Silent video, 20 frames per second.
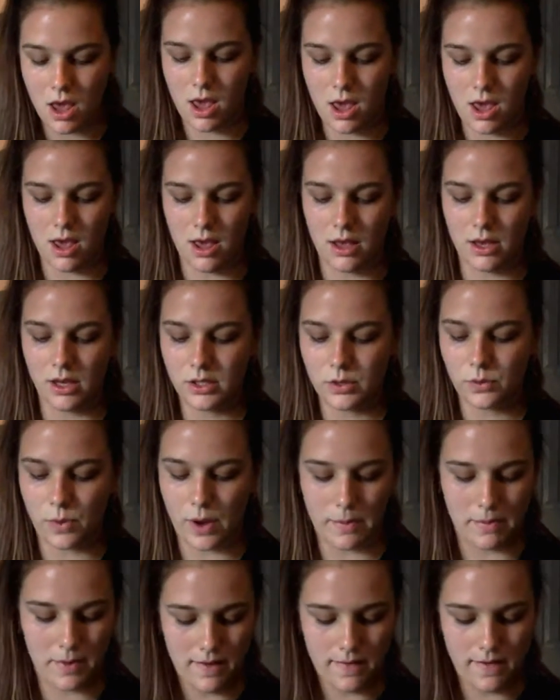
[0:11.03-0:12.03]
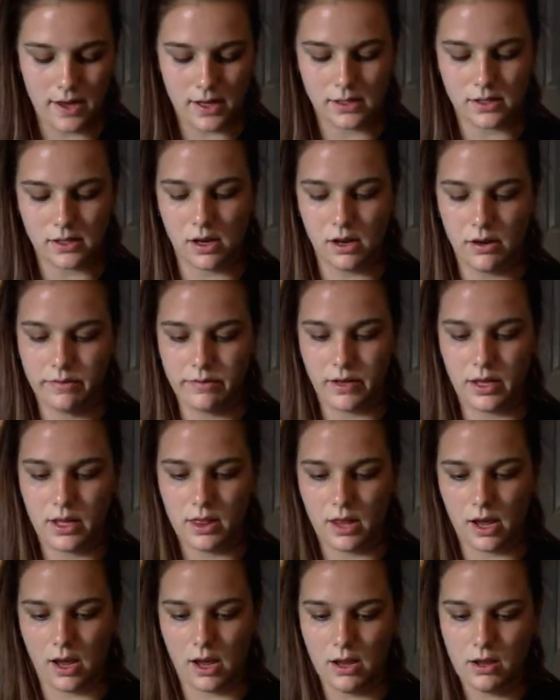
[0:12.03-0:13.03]
is wipe my face off like
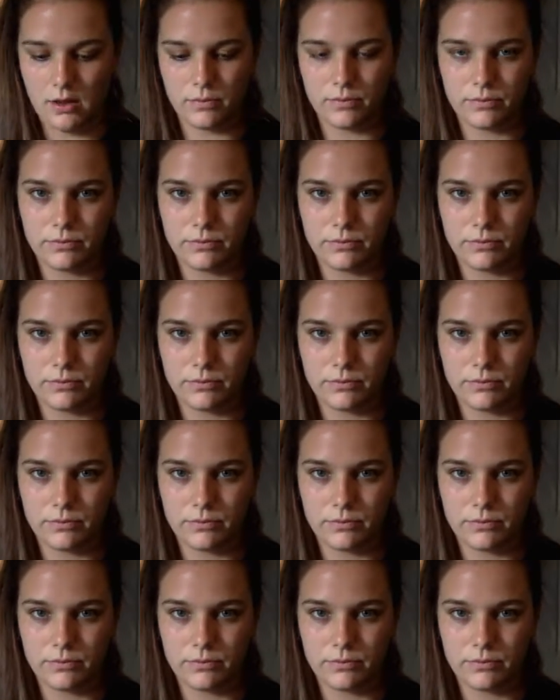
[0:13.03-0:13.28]
that.